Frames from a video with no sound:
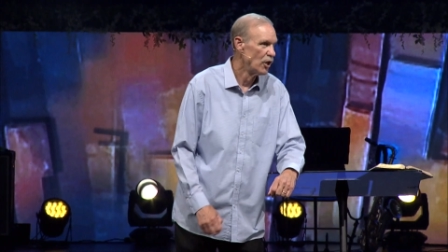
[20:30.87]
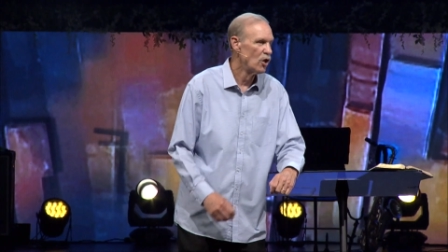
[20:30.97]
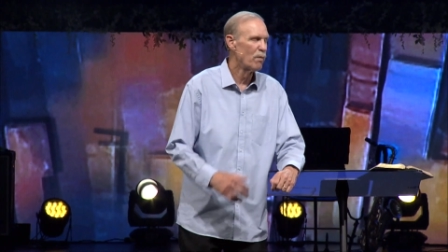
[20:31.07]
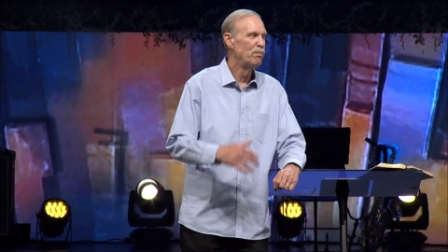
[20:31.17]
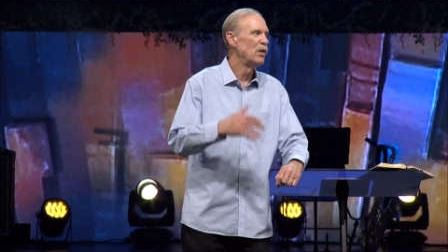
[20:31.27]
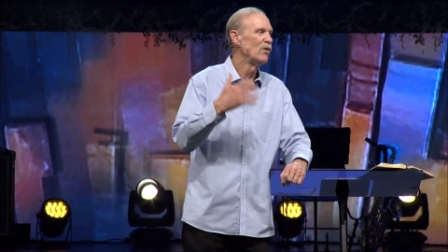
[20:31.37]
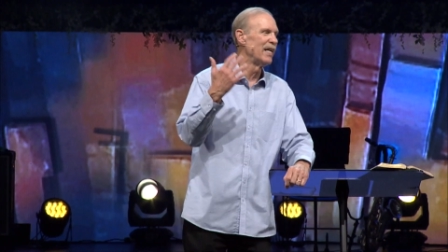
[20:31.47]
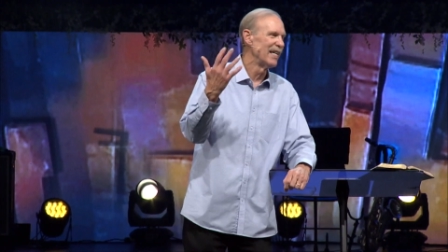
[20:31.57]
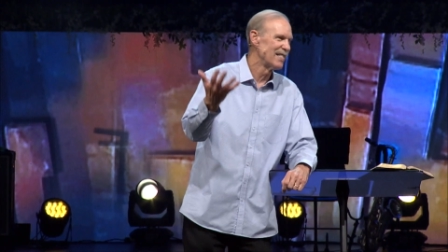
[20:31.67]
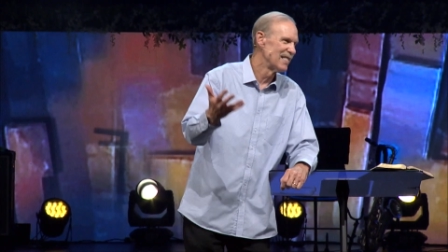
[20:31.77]
Your
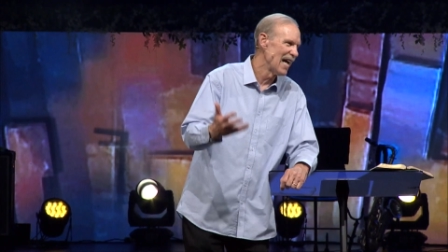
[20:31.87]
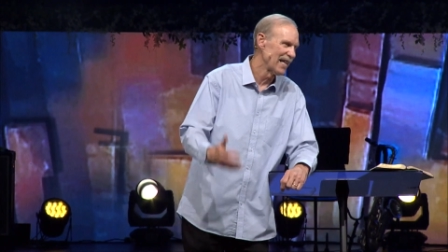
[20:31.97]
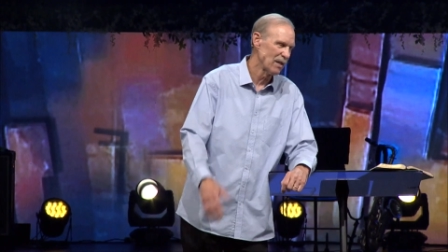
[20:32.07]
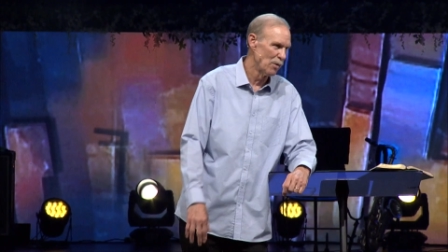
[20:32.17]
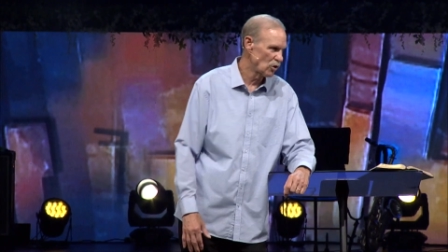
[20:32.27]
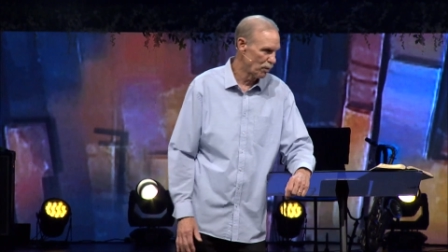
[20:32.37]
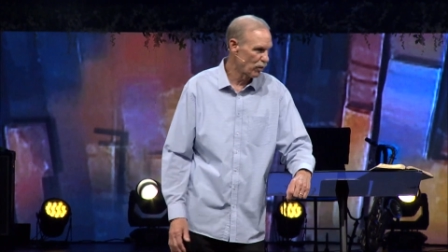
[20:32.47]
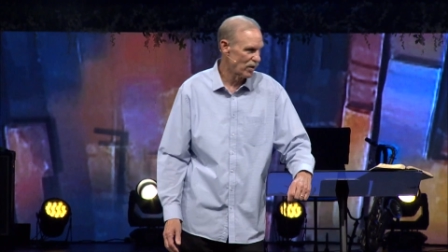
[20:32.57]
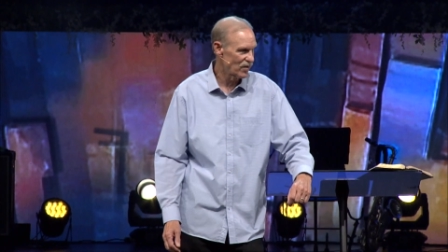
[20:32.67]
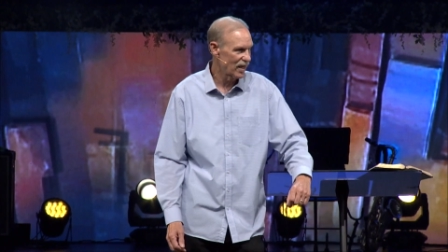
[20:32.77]
beauty is not the most
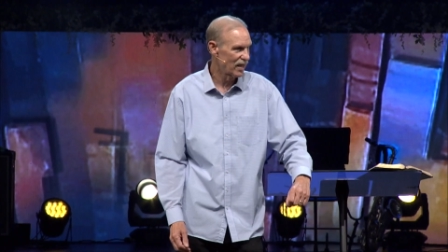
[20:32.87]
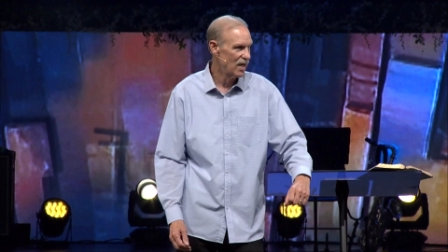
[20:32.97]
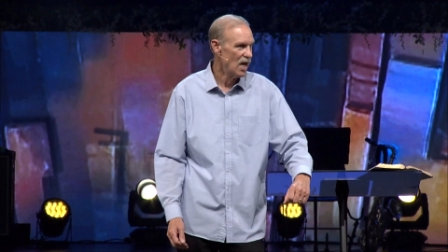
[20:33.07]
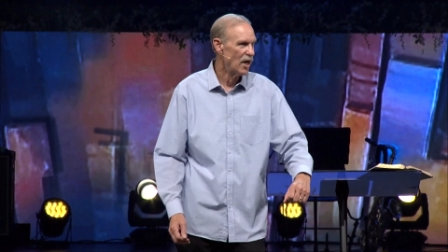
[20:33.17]
important thing.